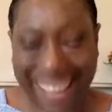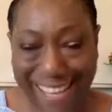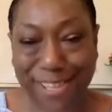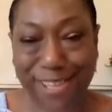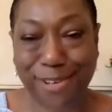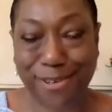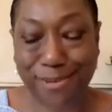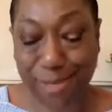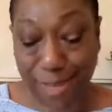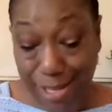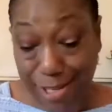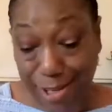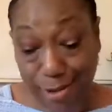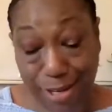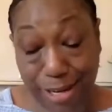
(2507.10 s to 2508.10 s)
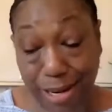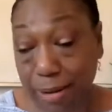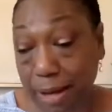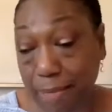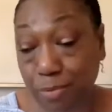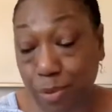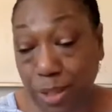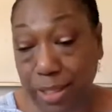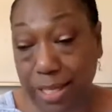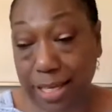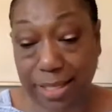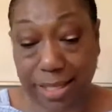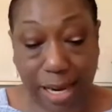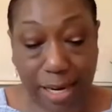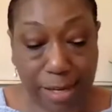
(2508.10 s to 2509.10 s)
Thank you. Thank you. And I'm really
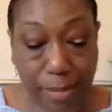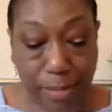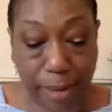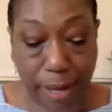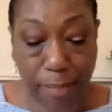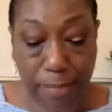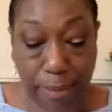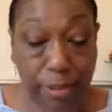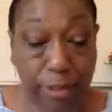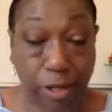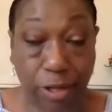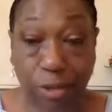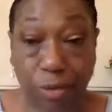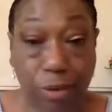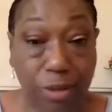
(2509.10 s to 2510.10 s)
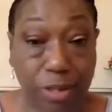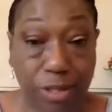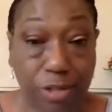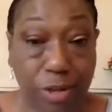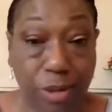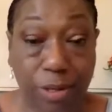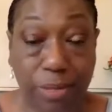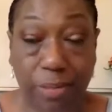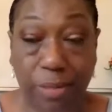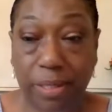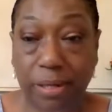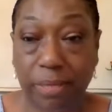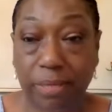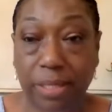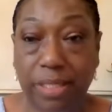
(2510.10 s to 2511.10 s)
excited about building on the work that's already
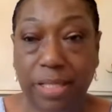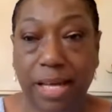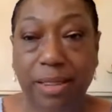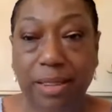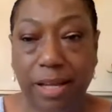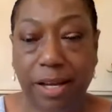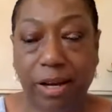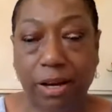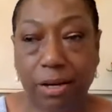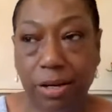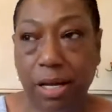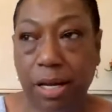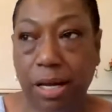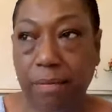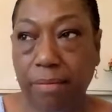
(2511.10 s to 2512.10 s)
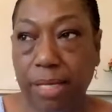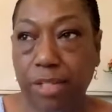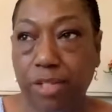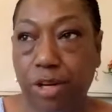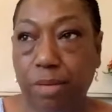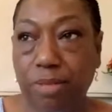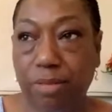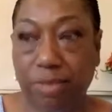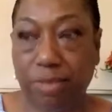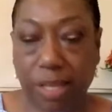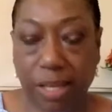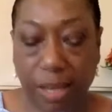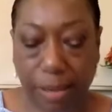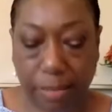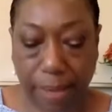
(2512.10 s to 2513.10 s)
been done there in terms of
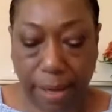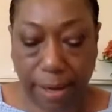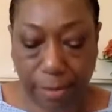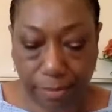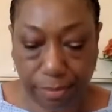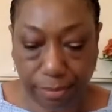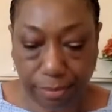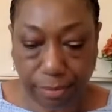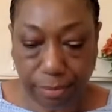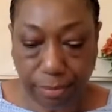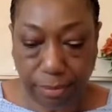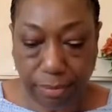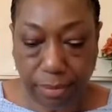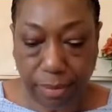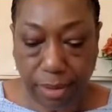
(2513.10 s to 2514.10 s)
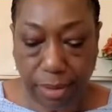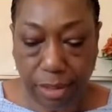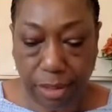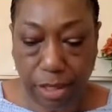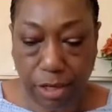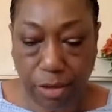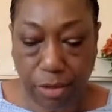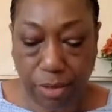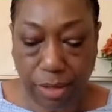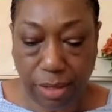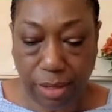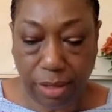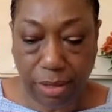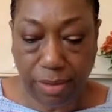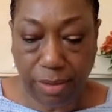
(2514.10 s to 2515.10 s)
thinking about, you know,
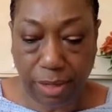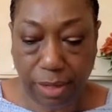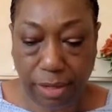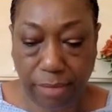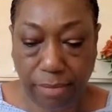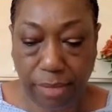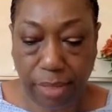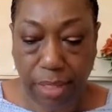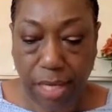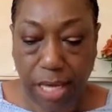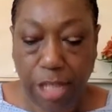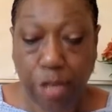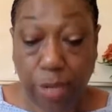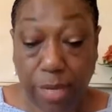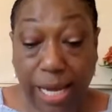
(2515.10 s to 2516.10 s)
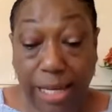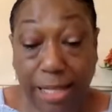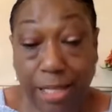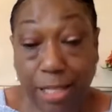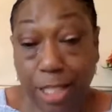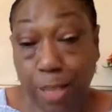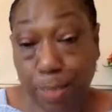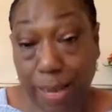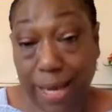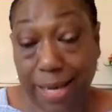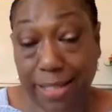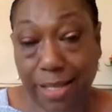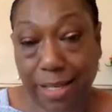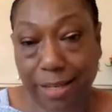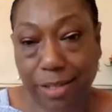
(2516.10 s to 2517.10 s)
the creating a
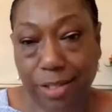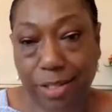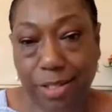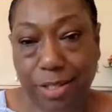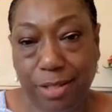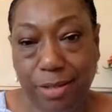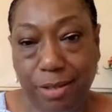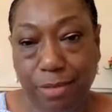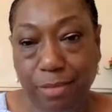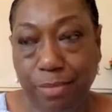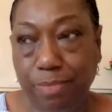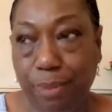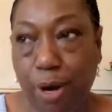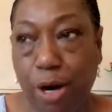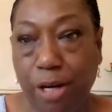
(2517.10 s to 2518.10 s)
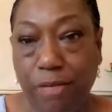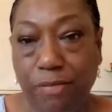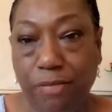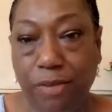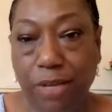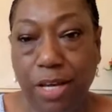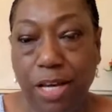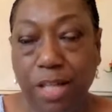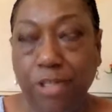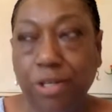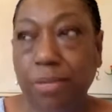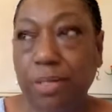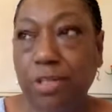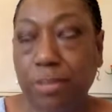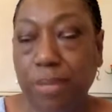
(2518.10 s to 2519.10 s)
space. Like, this is part of,
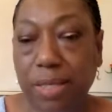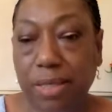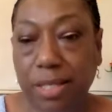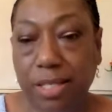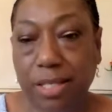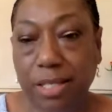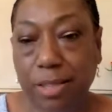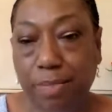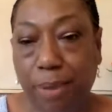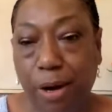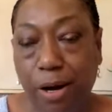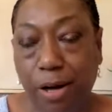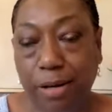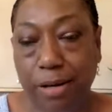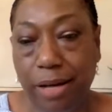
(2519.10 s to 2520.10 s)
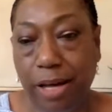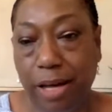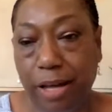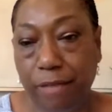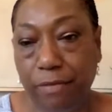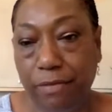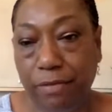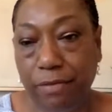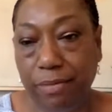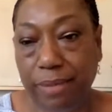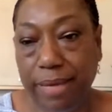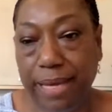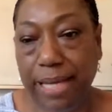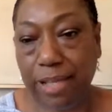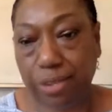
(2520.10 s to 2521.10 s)
to me, this is part of
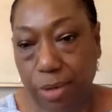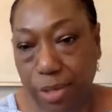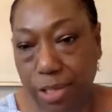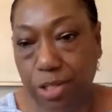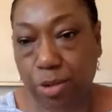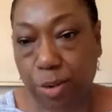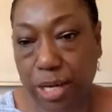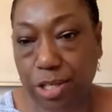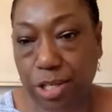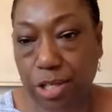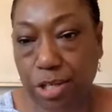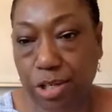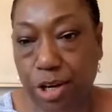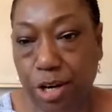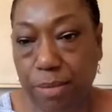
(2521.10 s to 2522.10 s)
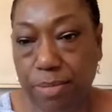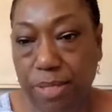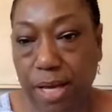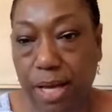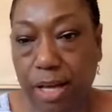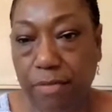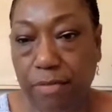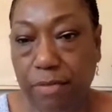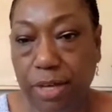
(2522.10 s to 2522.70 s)
answering this question in terms of